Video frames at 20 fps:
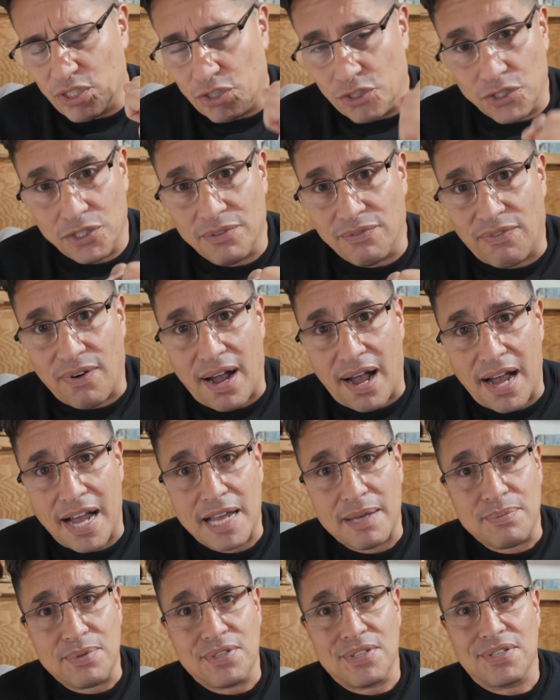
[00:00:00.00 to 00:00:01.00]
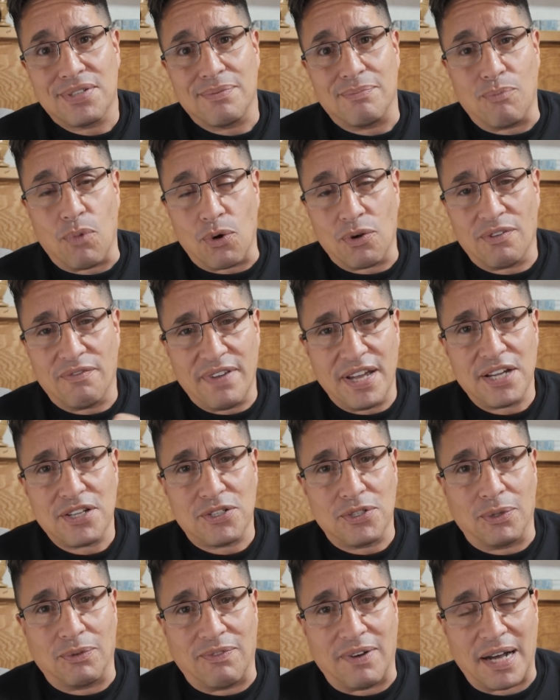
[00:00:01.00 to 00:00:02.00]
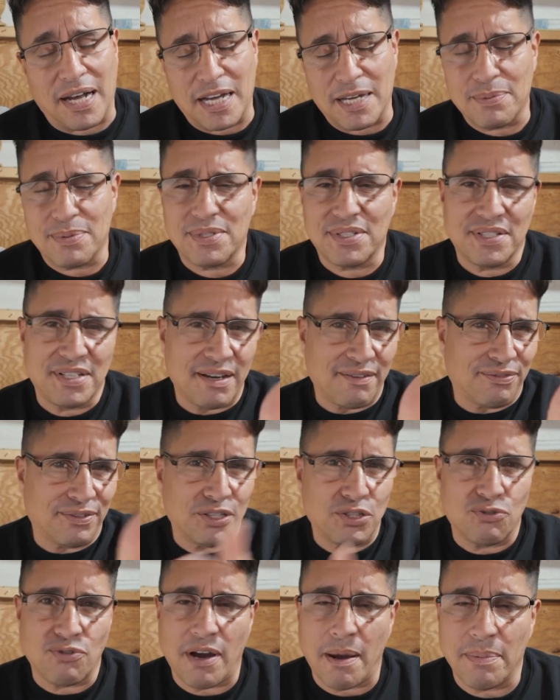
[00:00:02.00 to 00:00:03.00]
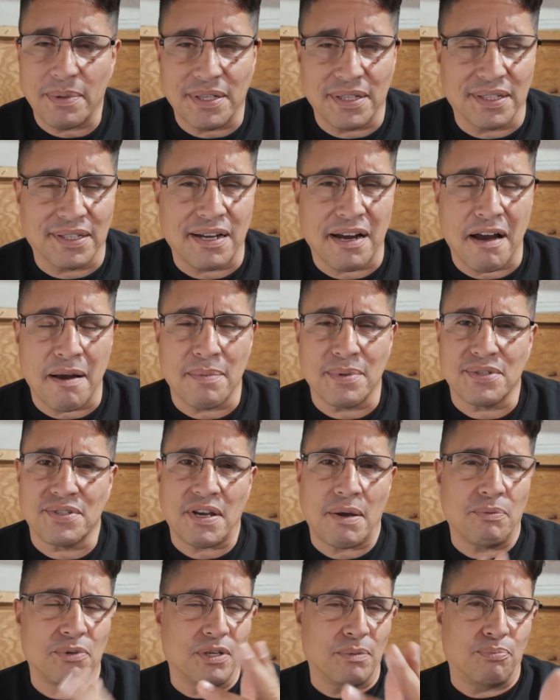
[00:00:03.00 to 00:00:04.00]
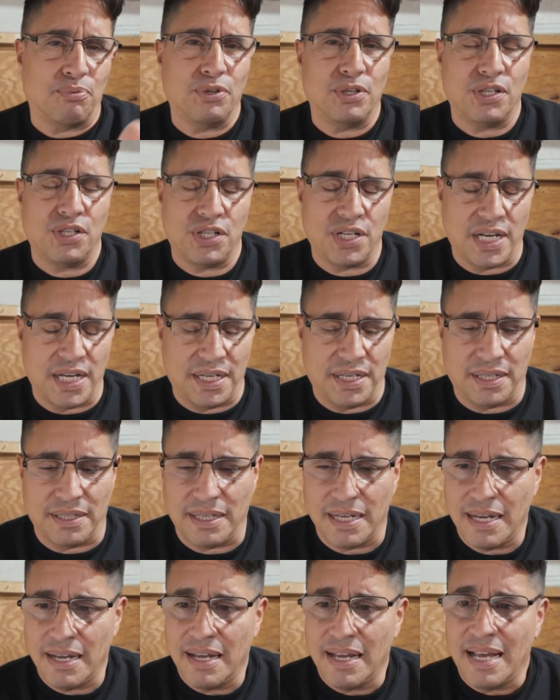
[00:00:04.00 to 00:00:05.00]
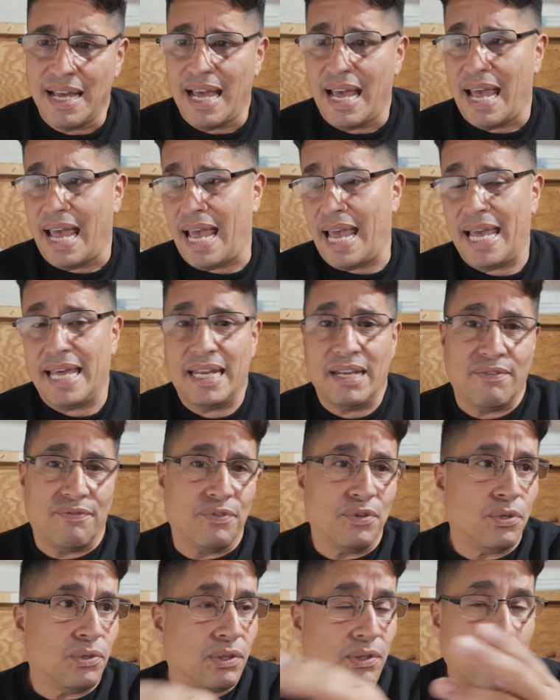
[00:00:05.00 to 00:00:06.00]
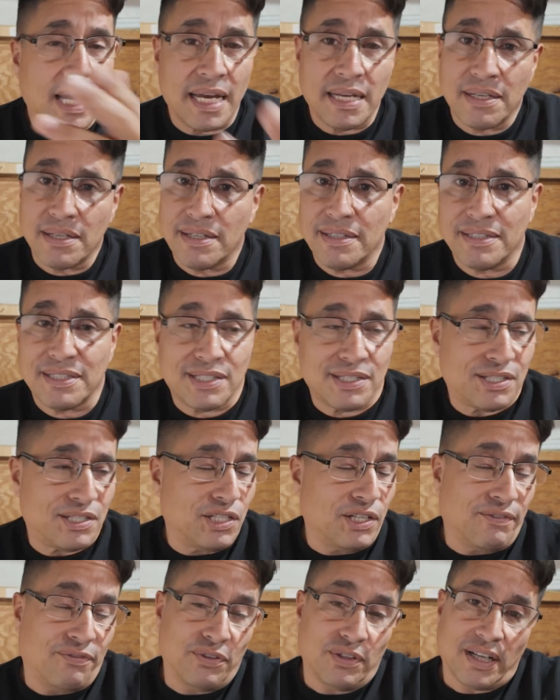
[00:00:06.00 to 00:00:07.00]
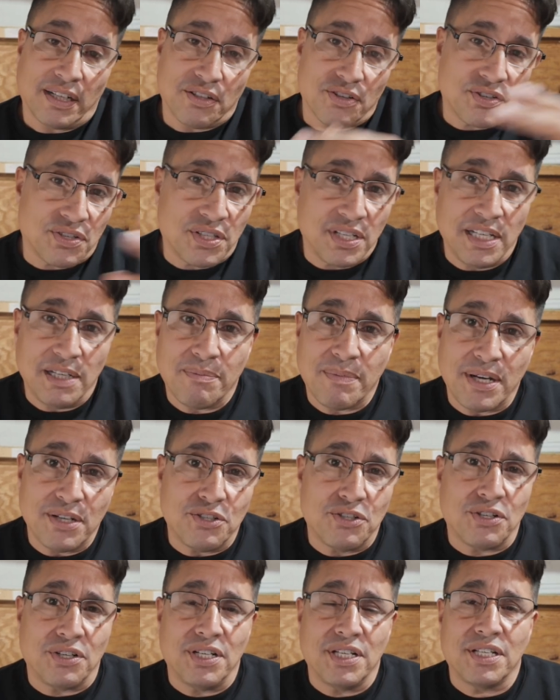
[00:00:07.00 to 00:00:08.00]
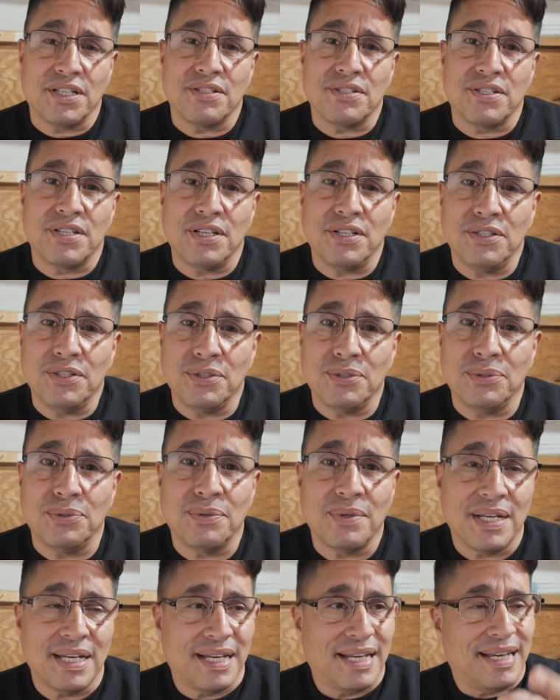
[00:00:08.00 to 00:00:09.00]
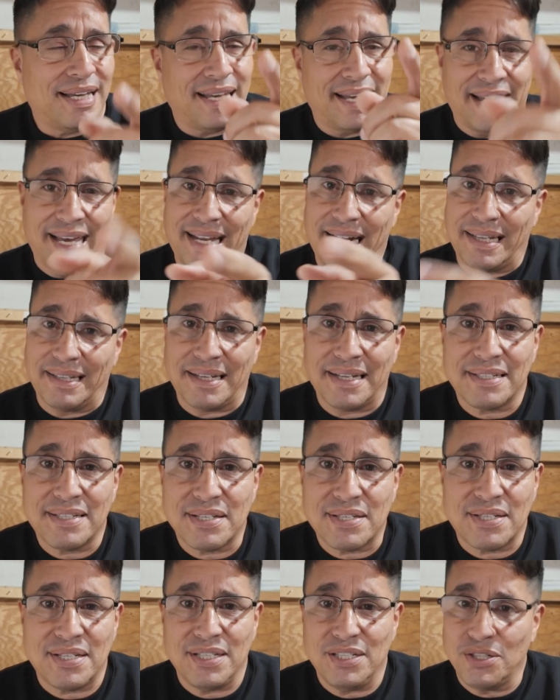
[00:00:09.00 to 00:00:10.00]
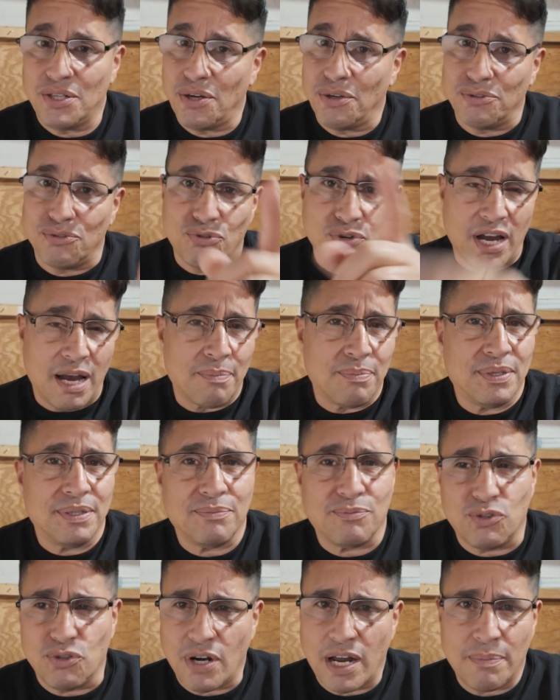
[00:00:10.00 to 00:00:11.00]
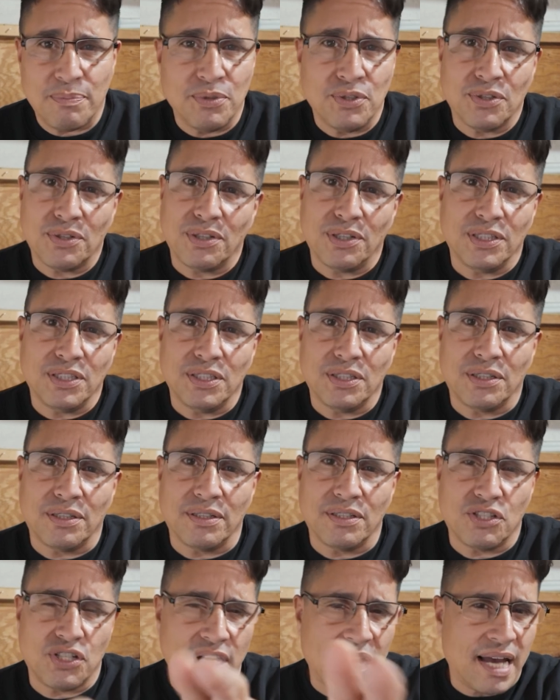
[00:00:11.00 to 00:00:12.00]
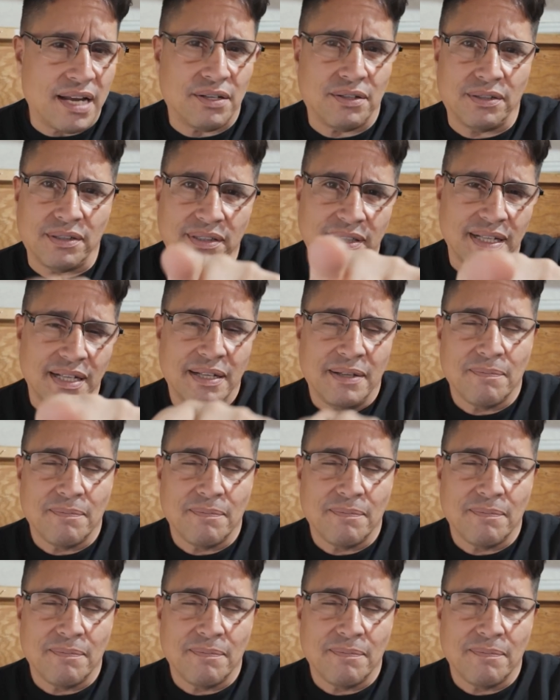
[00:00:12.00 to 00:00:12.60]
good vibes, motivational vibes. Definitely drop it in the comments. I would appreciate it. And if you like to see my journey continue, and I like to see, drop your channel